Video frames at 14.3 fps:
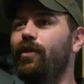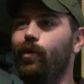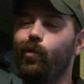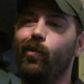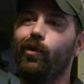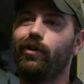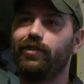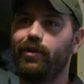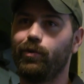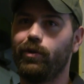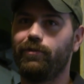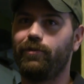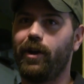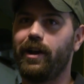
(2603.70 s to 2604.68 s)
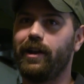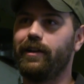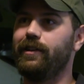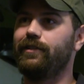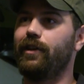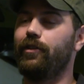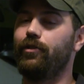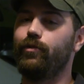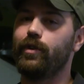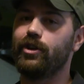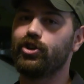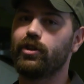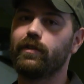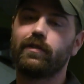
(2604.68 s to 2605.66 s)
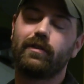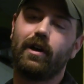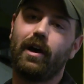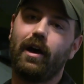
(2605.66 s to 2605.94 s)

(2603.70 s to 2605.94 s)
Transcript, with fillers: the wars that we're fighting in these other regions.